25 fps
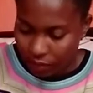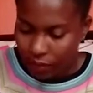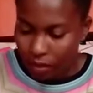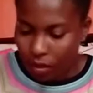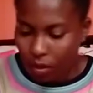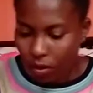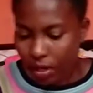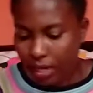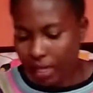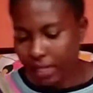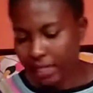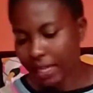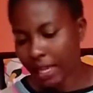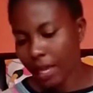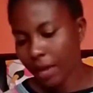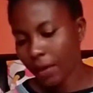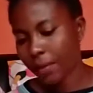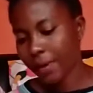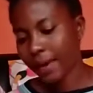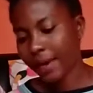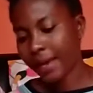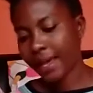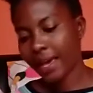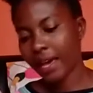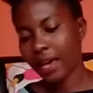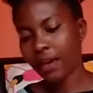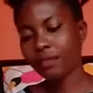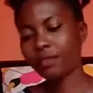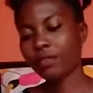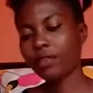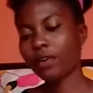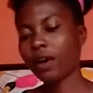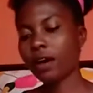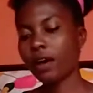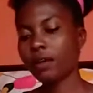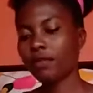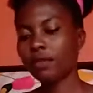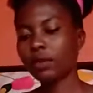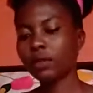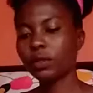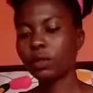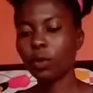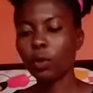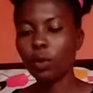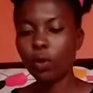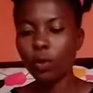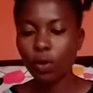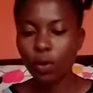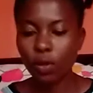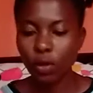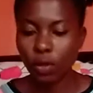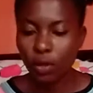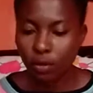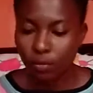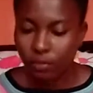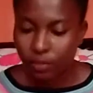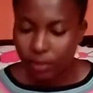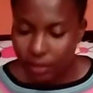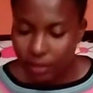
Okay, now I have covered all of the